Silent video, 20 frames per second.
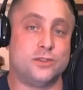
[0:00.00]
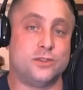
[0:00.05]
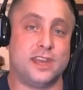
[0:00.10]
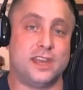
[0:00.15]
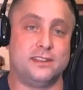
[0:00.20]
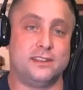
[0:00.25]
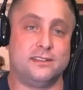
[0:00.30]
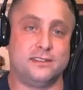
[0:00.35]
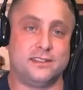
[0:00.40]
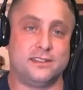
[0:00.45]

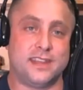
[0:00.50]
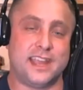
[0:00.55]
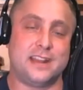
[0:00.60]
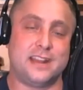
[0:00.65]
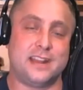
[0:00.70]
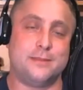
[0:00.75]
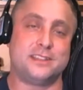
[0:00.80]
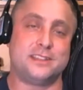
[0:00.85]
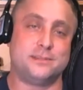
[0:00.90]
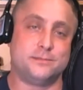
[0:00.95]
They
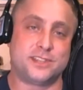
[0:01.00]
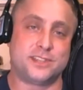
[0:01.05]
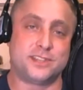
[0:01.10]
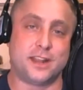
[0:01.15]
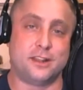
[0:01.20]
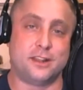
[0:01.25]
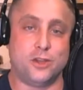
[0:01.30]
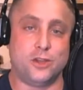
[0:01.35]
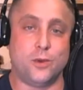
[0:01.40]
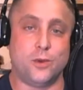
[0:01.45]
kind of make some
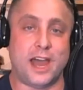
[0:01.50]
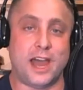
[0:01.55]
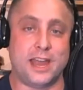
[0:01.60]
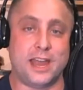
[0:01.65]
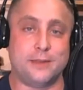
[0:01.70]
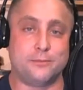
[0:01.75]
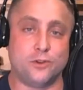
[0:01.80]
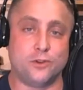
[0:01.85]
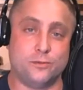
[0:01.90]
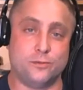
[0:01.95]
subtle UI
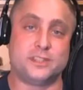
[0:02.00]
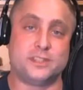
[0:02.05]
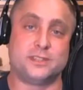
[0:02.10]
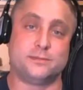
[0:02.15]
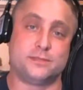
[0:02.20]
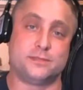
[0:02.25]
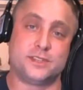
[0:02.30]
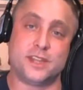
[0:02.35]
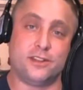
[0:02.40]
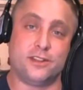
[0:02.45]
improvements,
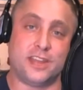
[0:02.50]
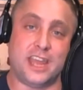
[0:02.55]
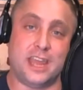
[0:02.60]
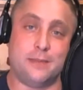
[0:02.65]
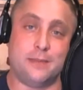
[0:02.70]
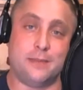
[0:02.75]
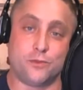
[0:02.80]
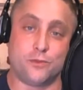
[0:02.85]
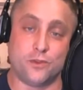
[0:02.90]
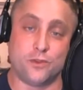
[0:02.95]
some subtle
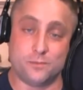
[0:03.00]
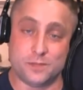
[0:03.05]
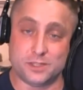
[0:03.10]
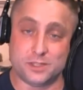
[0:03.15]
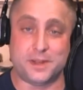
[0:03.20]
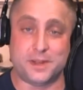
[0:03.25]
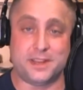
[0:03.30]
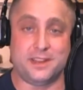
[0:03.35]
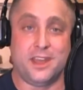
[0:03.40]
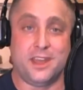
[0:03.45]
game improvements,
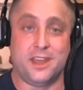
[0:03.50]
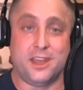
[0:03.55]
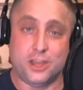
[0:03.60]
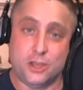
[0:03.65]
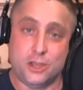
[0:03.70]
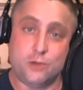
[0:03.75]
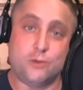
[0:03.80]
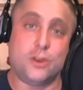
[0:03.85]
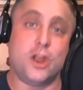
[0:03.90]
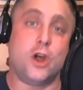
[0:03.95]
but
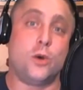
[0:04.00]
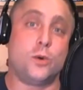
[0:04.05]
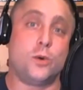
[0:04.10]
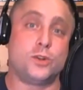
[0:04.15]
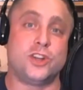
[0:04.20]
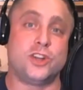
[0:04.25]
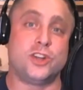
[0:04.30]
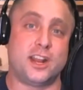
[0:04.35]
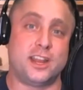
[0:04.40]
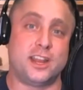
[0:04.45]
you know
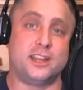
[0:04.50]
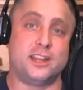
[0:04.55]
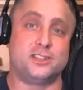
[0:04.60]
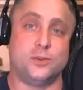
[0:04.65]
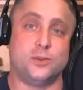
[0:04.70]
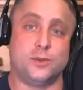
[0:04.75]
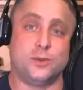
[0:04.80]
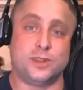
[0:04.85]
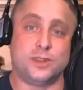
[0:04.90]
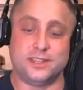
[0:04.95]
what you're getting
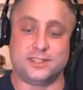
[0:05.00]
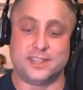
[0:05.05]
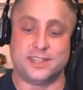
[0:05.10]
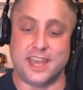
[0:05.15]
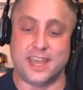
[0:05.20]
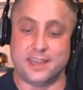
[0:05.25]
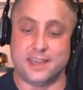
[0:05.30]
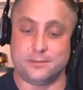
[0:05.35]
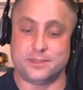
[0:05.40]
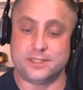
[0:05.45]
into with these
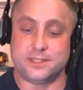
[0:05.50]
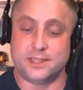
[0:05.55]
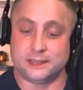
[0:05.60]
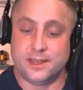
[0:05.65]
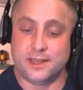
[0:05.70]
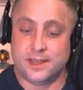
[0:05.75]
games.